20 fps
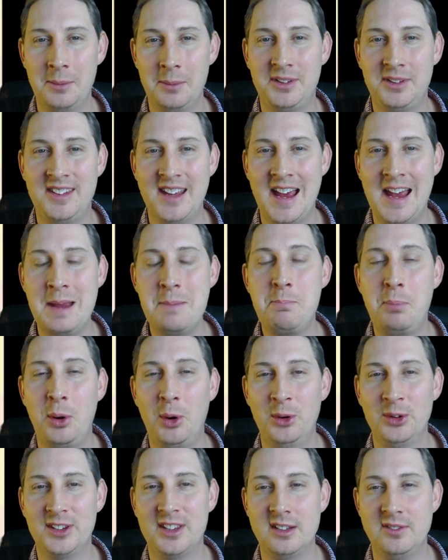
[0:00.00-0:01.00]
today,
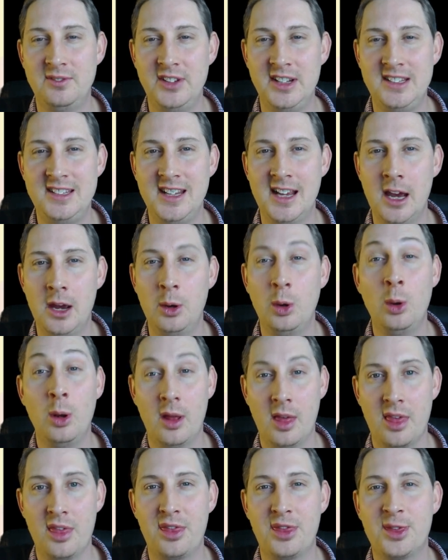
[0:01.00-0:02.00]
pause the video,
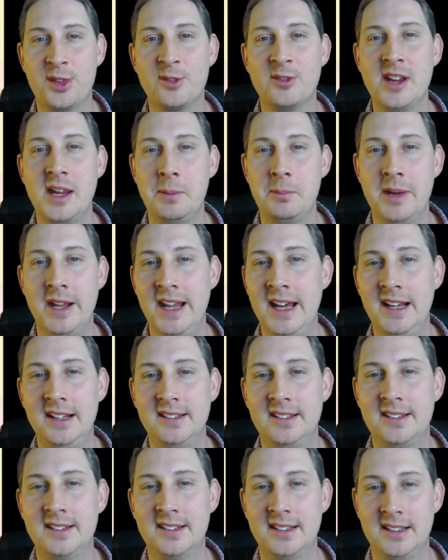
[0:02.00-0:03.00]
3
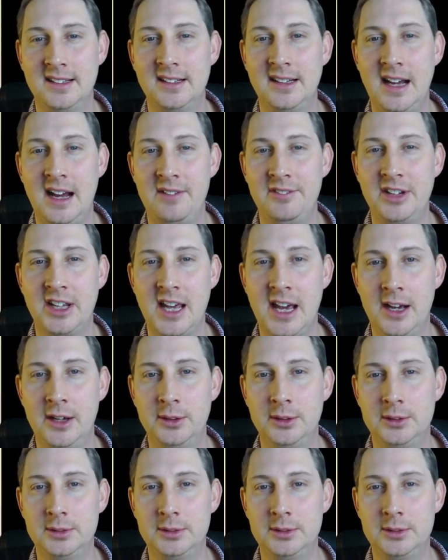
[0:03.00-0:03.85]
minutes, have a go.